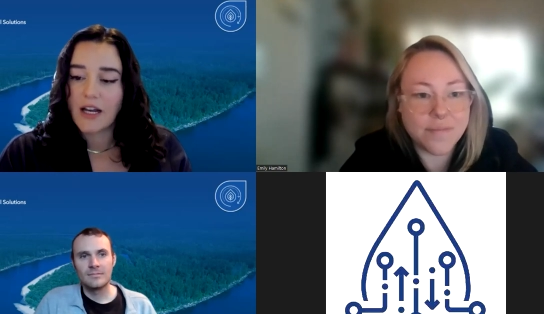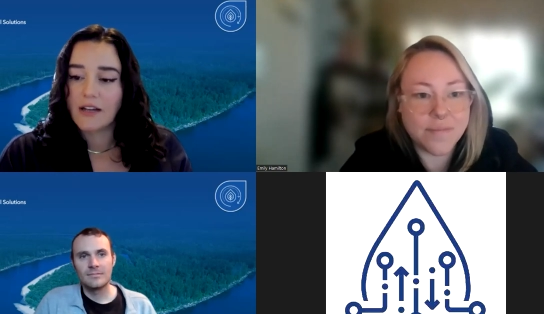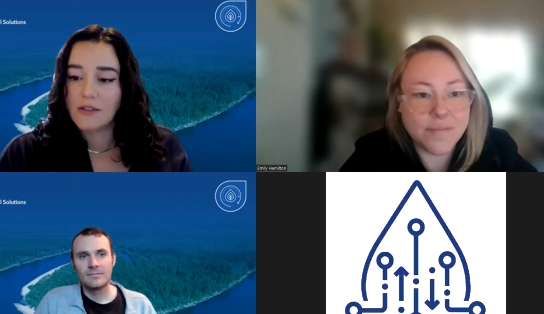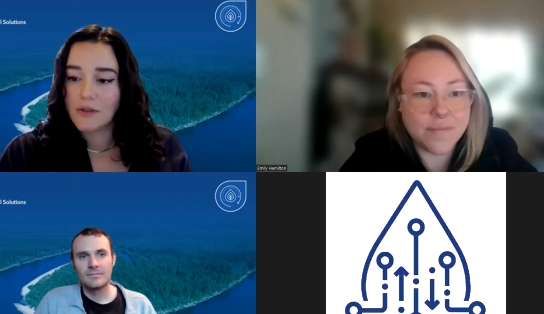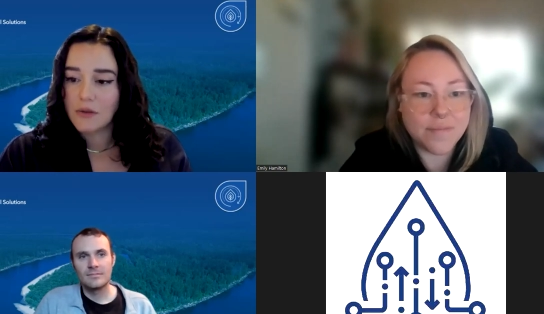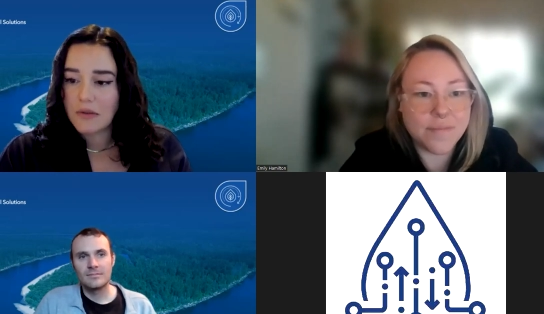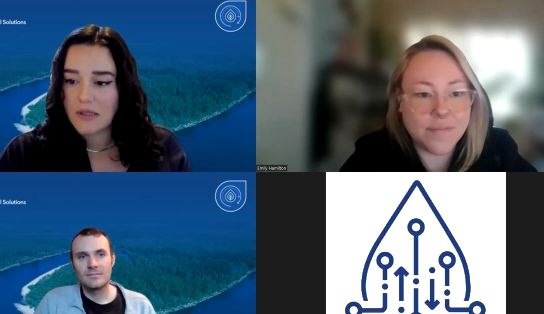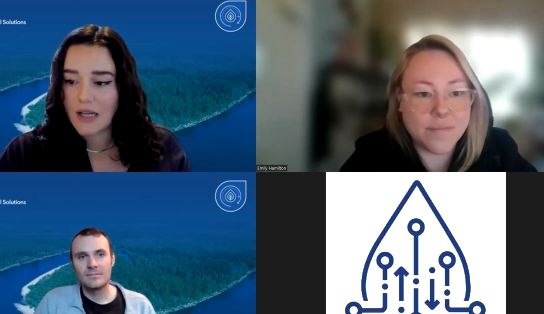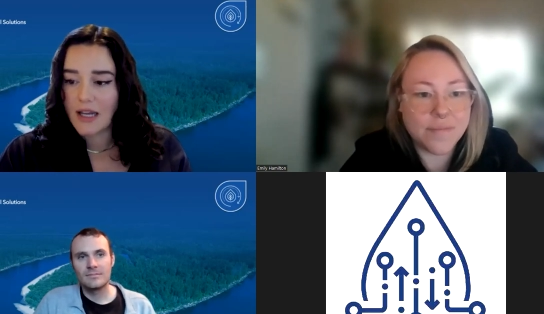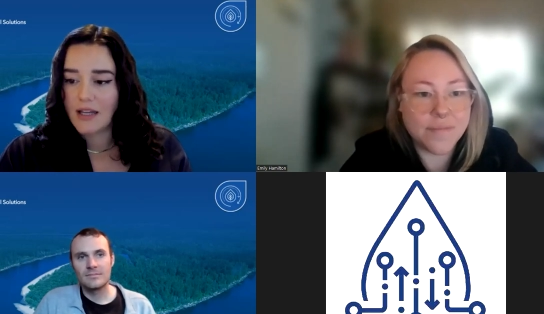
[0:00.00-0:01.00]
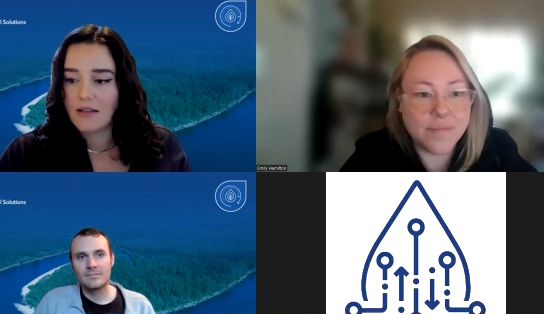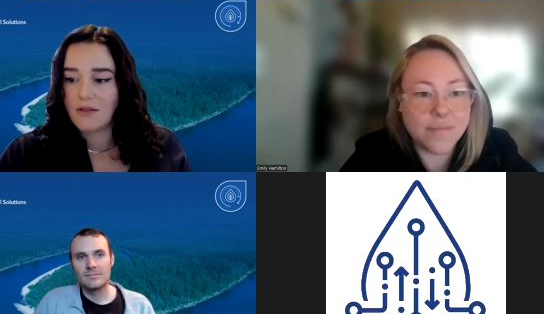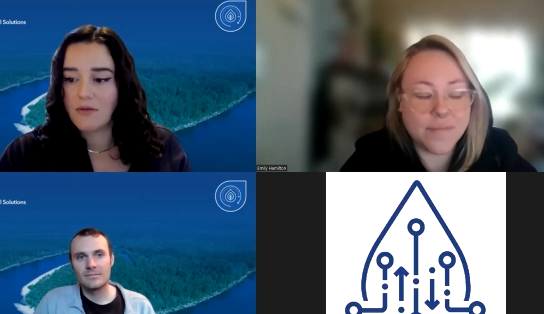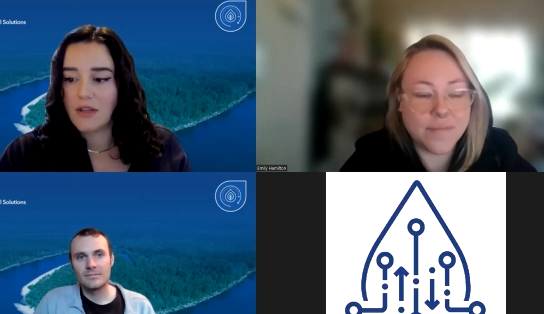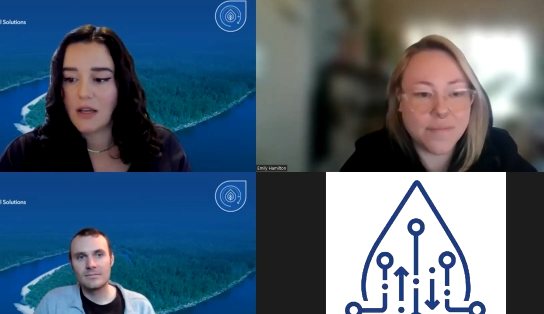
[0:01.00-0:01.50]
Speaker 1: had their own site, and
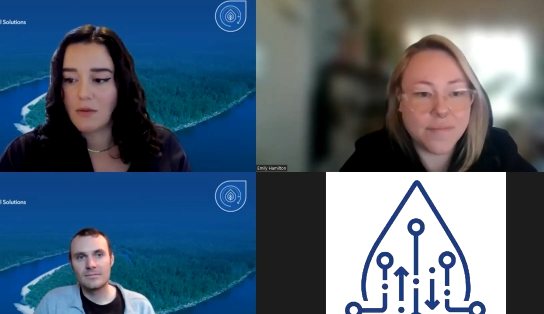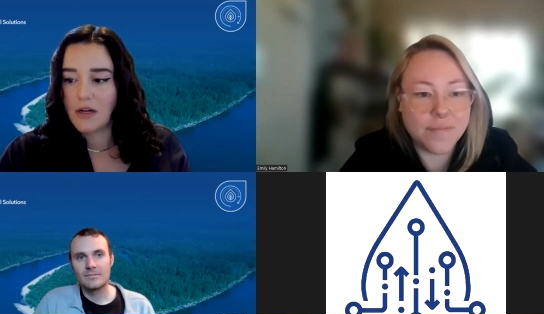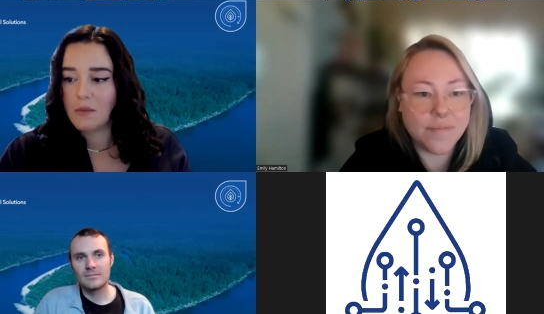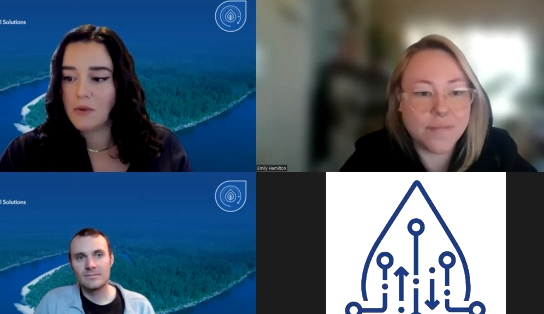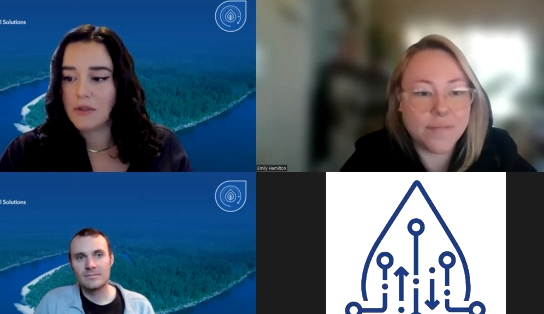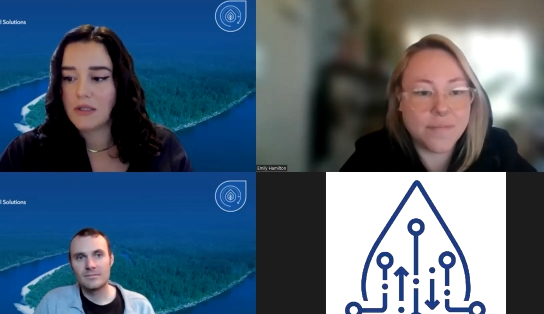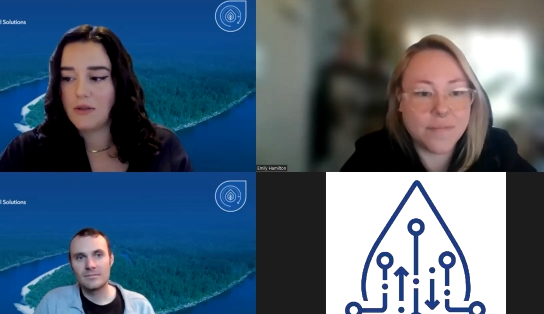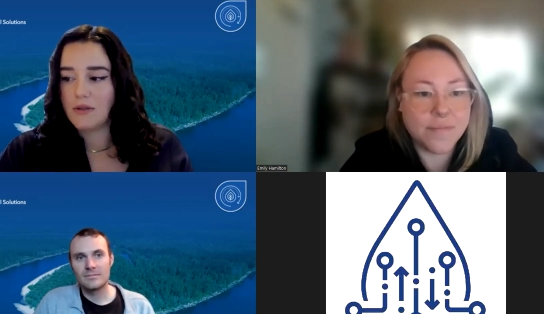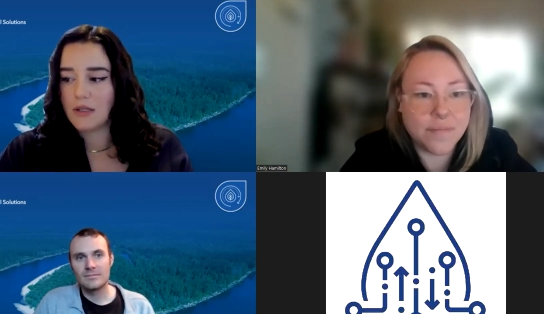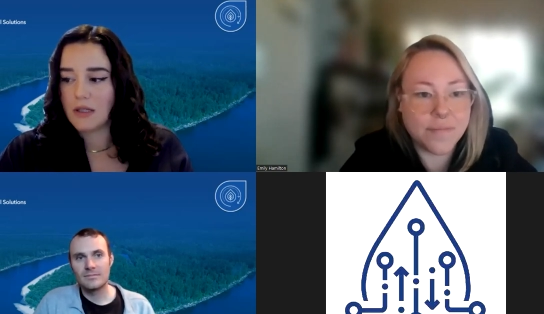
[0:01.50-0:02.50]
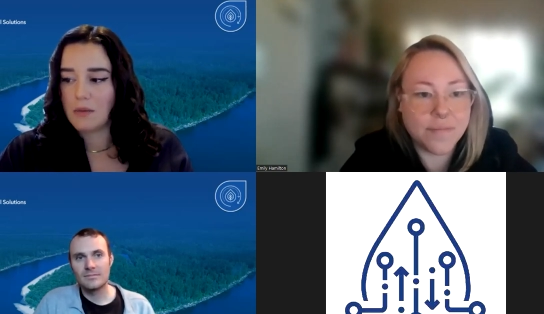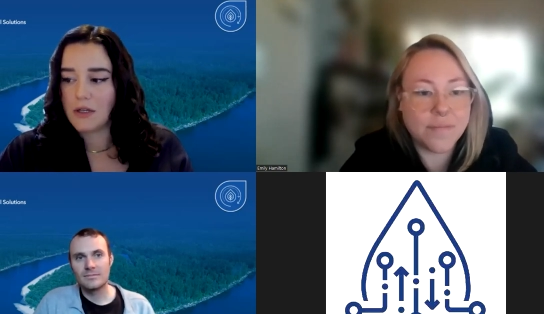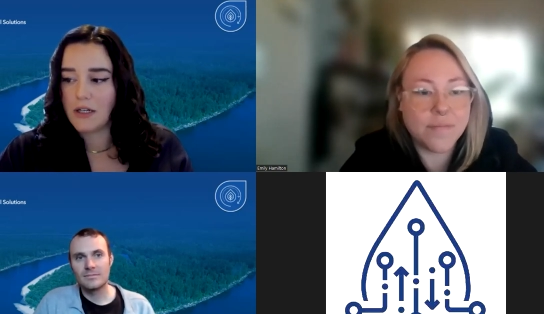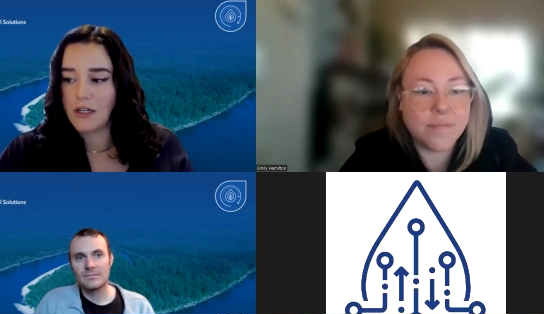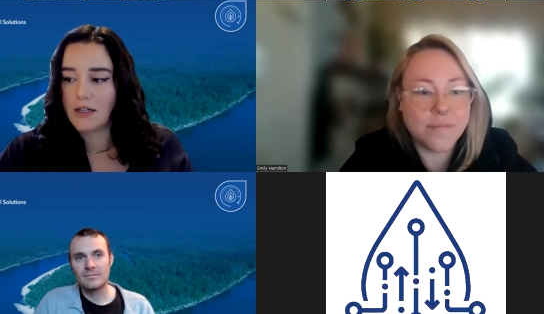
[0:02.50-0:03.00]
so they were able to
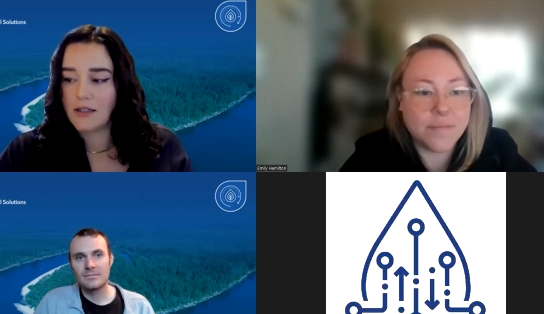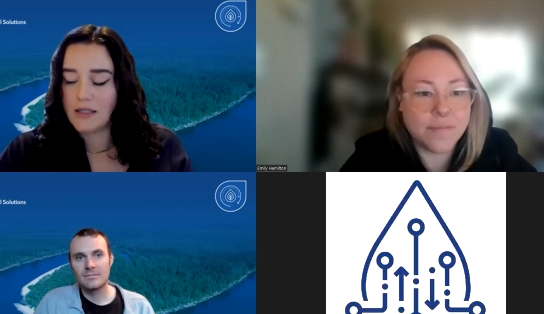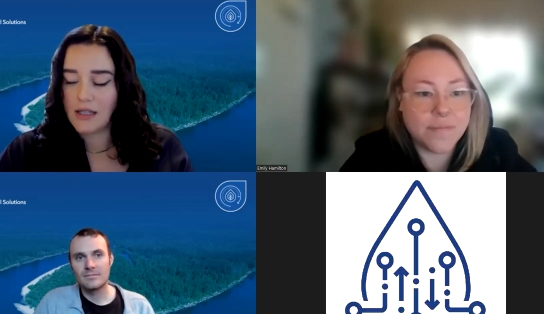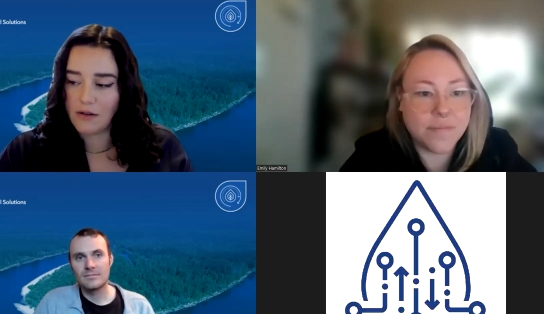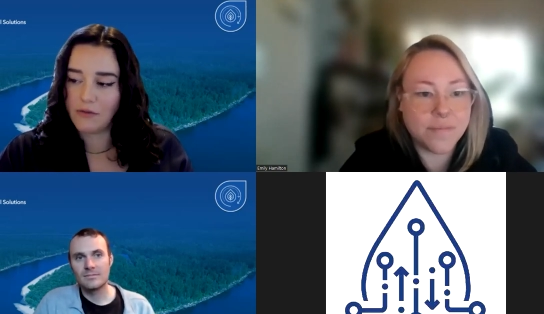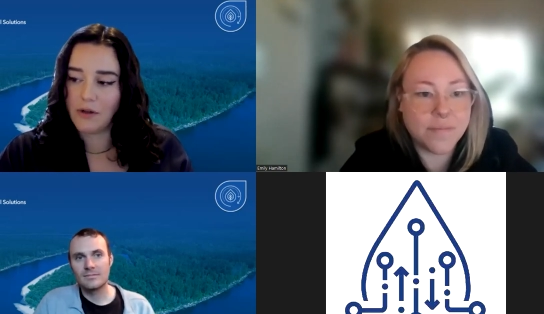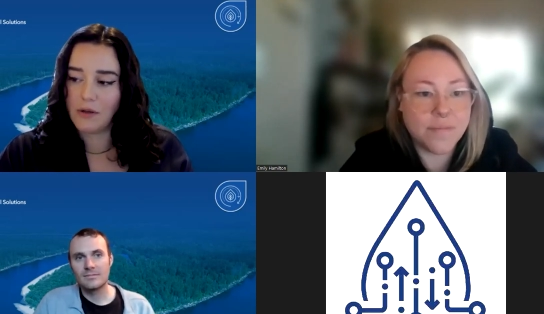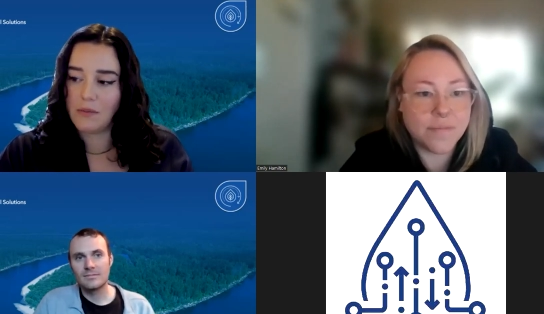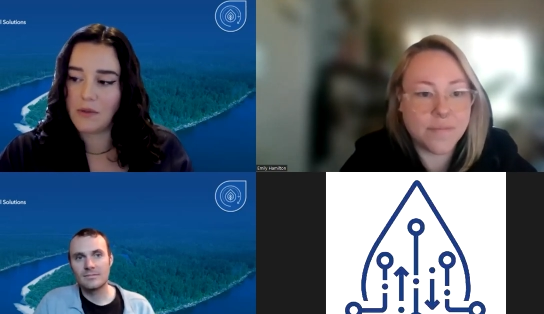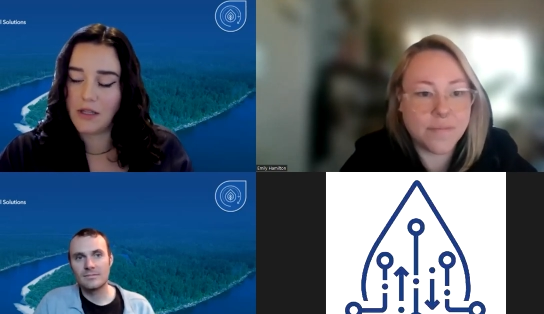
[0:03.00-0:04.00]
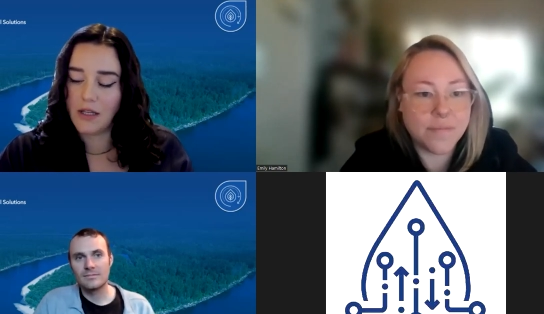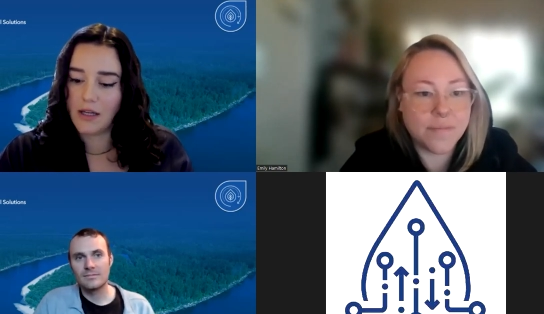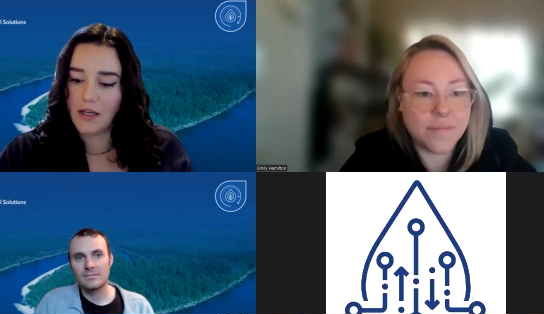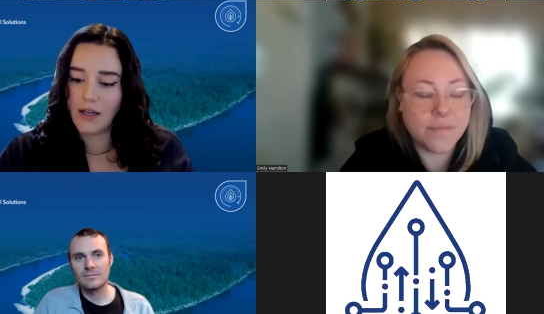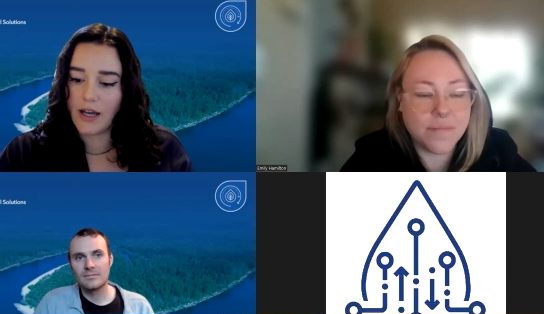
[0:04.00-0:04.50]
telemeter data from
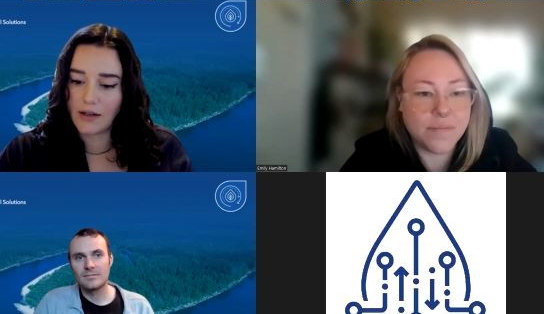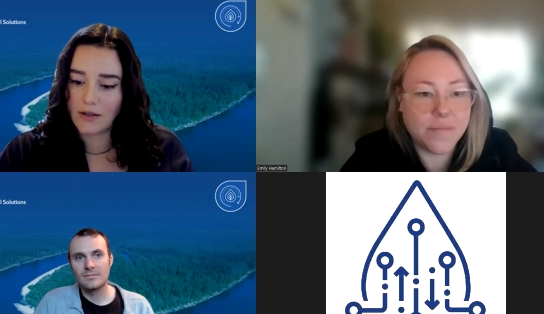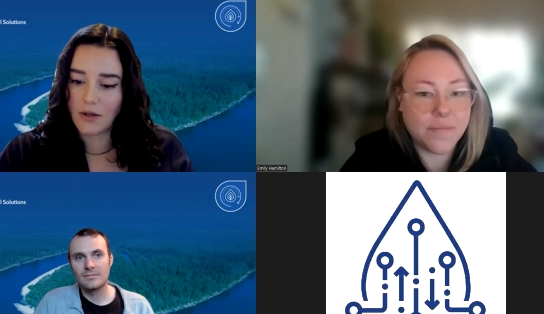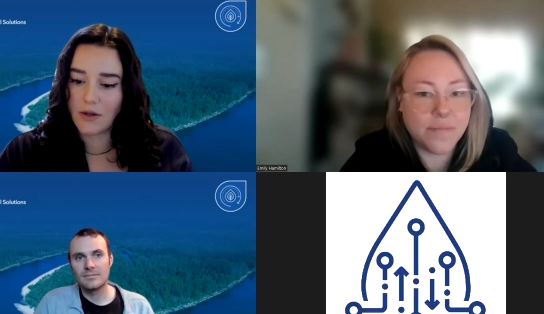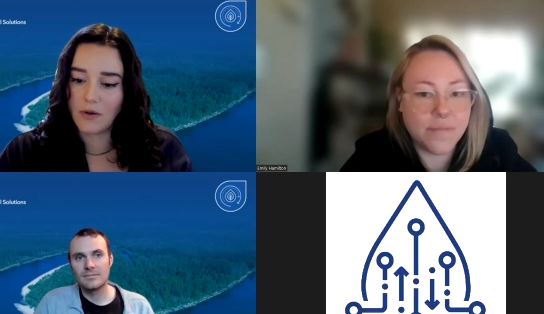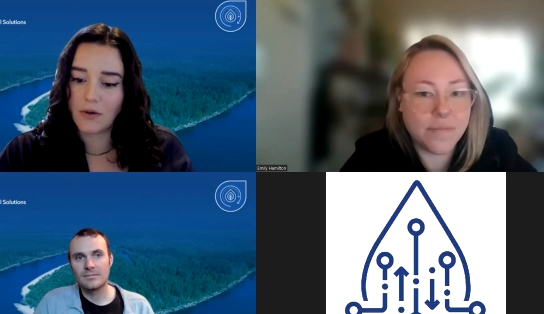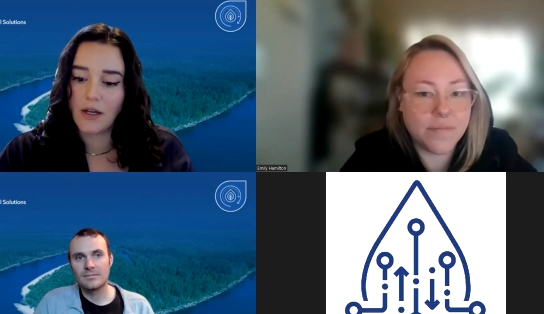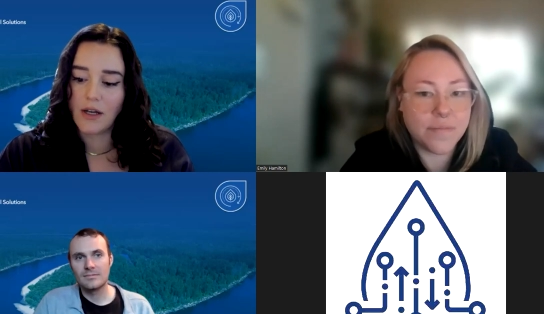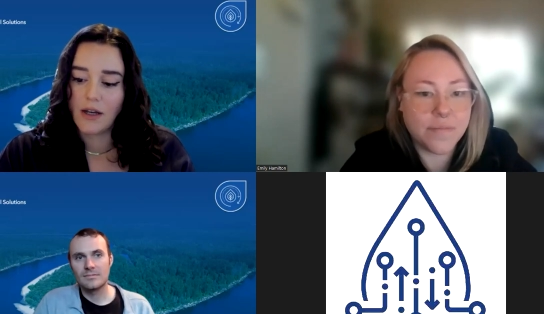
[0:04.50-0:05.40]
the EXO